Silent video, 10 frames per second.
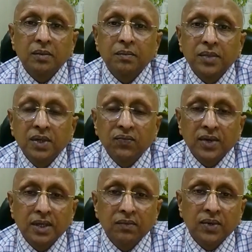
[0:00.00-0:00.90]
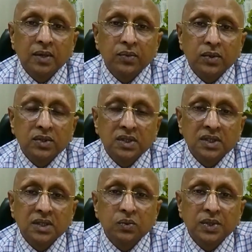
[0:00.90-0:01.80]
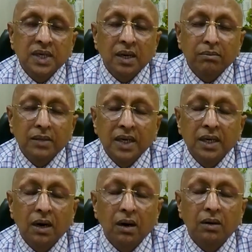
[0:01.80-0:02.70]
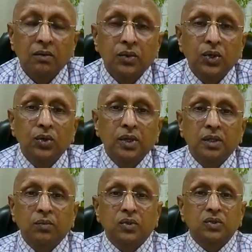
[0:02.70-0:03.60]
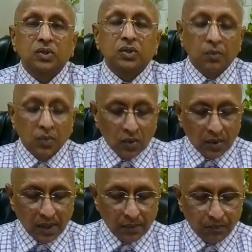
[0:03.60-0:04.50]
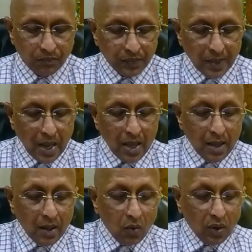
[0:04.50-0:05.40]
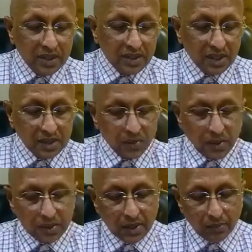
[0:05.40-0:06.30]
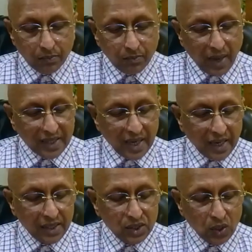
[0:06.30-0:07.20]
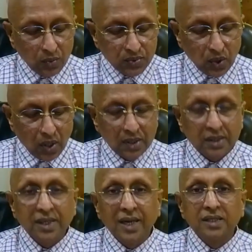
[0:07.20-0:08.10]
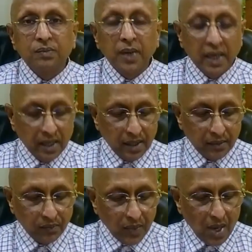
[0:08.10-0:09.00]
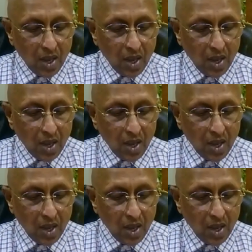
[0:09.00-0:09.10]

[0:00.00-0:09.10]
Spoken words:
the different processes which are made during the process of cooking. What he says further, by the addition of salt, that is pickling,